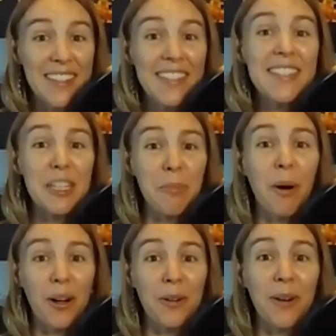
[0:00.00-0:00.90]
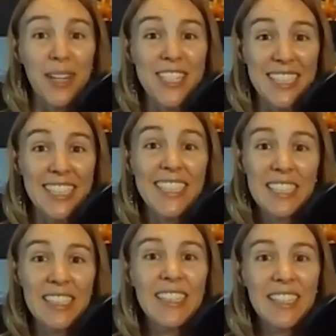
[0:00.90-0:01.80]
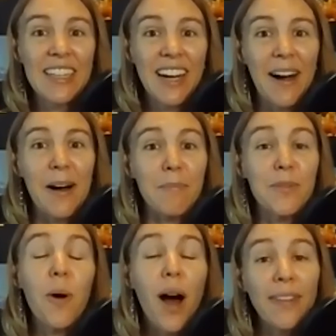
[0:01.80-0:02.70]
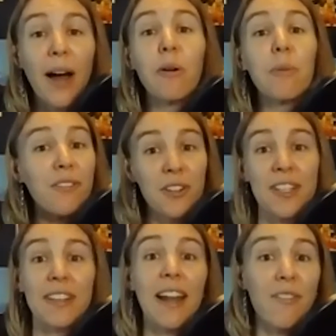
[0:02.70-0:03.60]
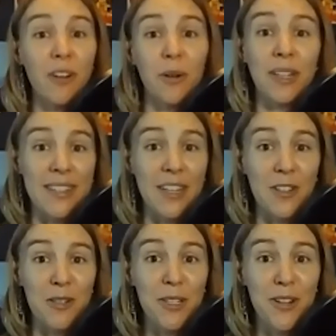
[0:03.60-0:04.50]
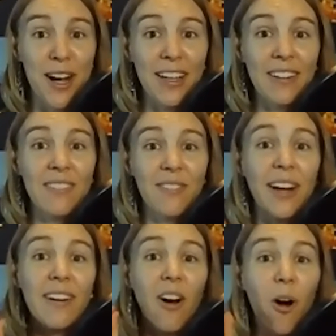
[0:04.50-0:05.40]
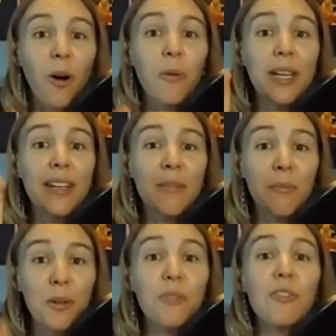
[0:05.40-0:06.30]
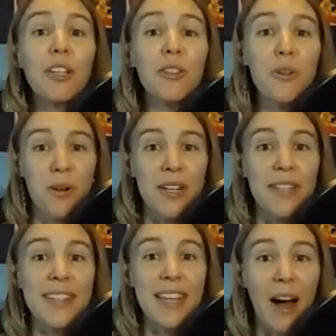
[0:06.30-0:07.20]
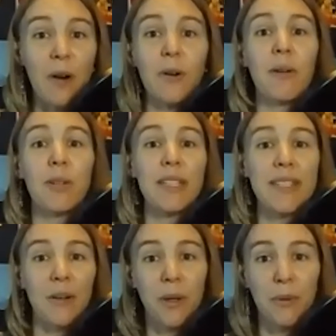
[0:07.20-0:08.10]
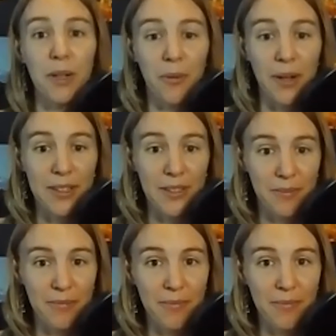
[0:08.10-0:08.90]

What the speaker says: That's a deep, hard question. So that would be the first thing that every organization should be tracking, right? Are we moving towards the outcome we said we were going to?